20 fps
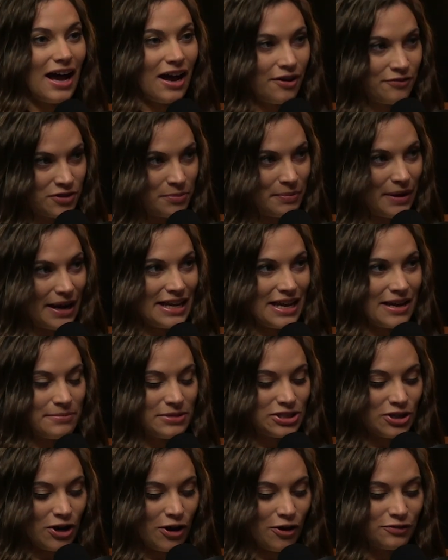of the
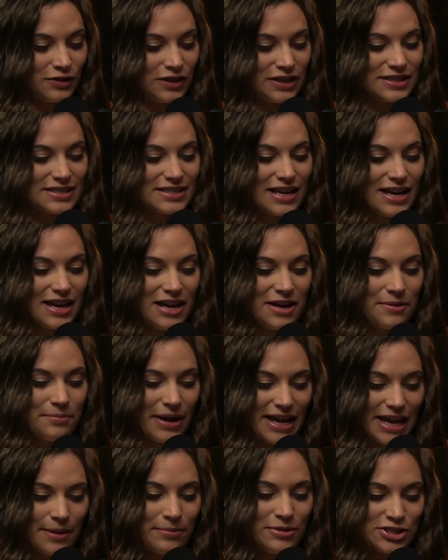Miami Dolphins.
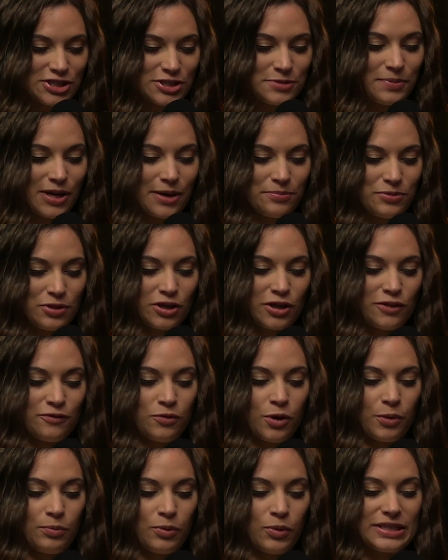Miami just put up
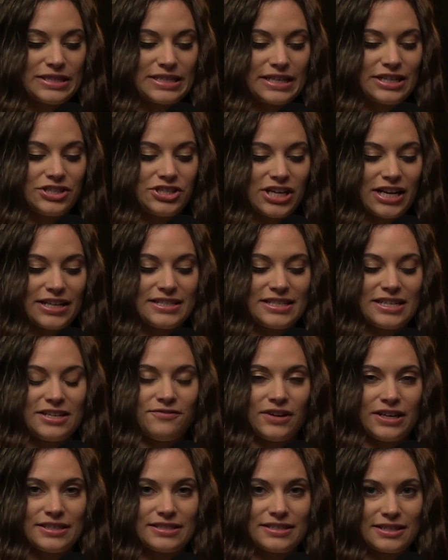34 points on a Jets
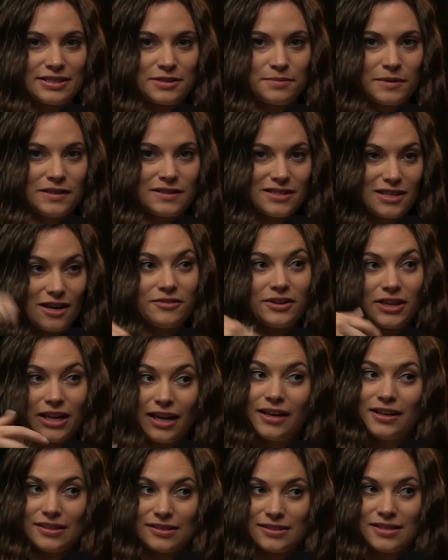defense that's been
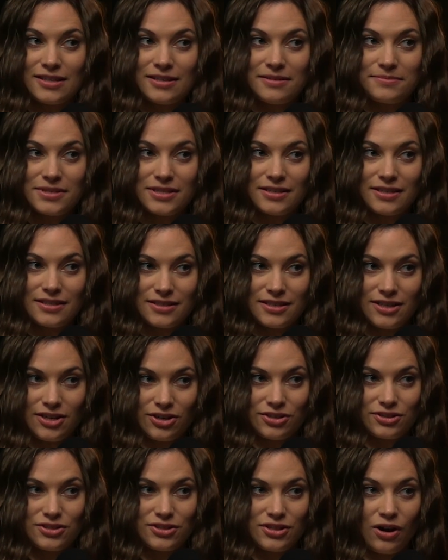suffocating teams this
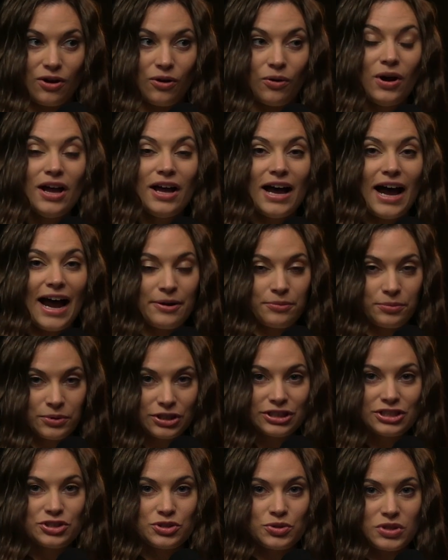year. Yeah. So I
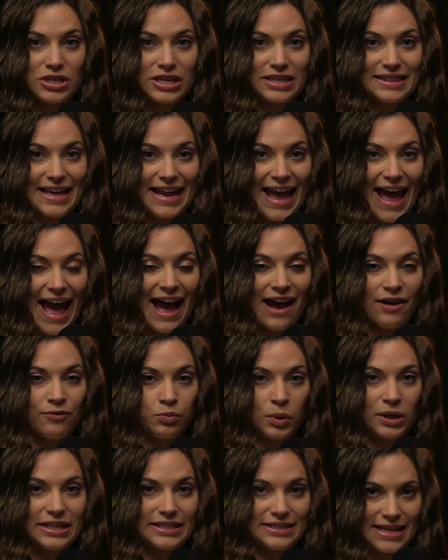really do think they
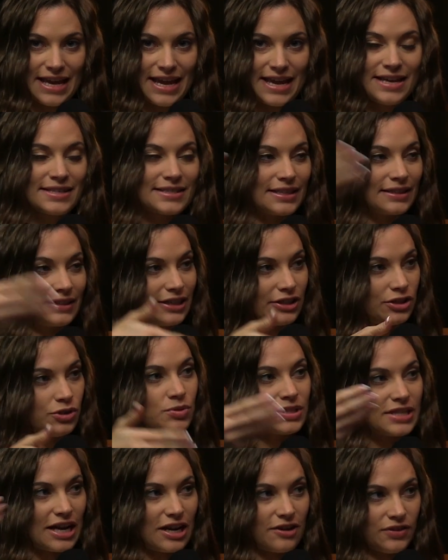have what it takes. And like
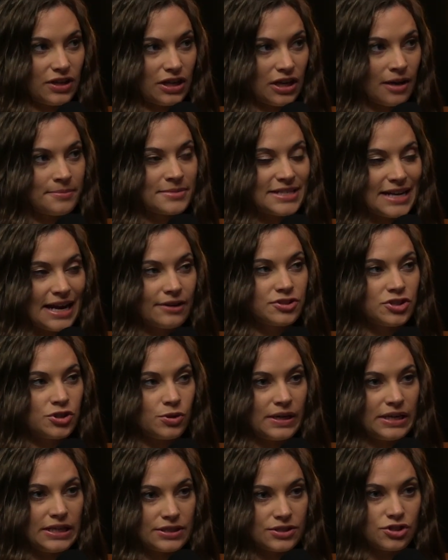you said, if it comes down
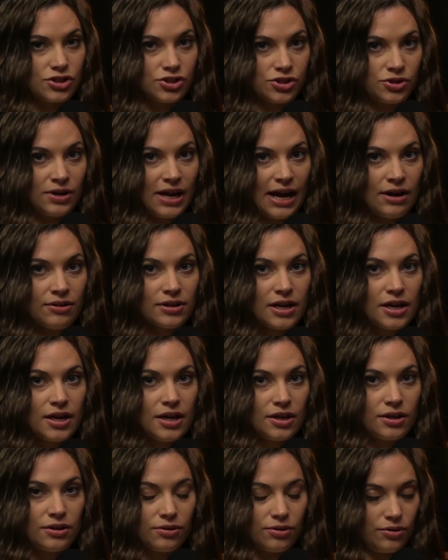to it and it's a shootout,
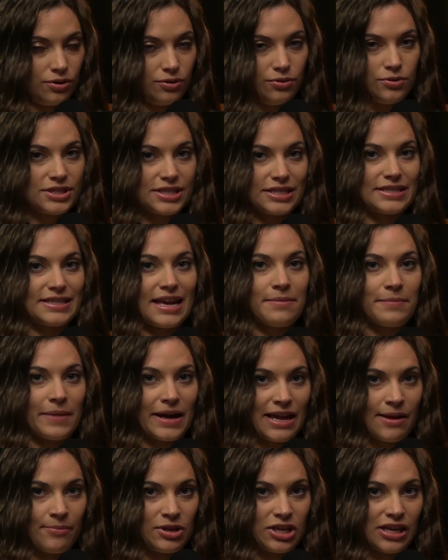who's to say
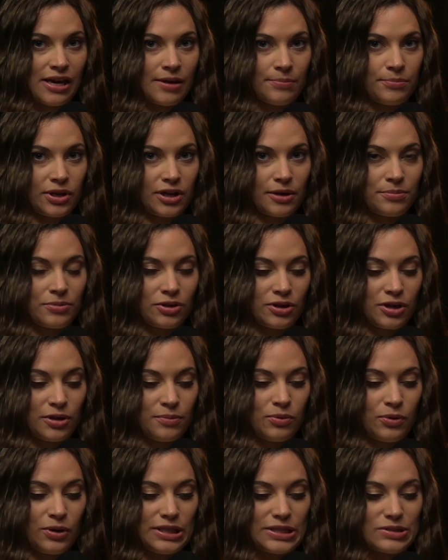Miami can't put up 30
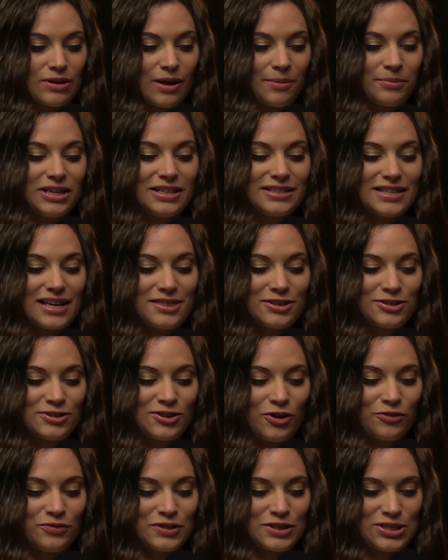points? So I'm going to take the
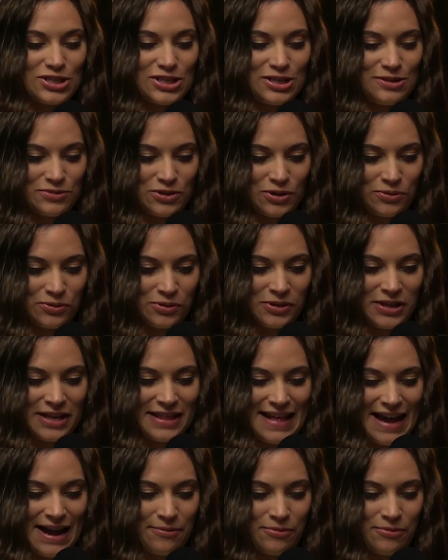Dolphins team total in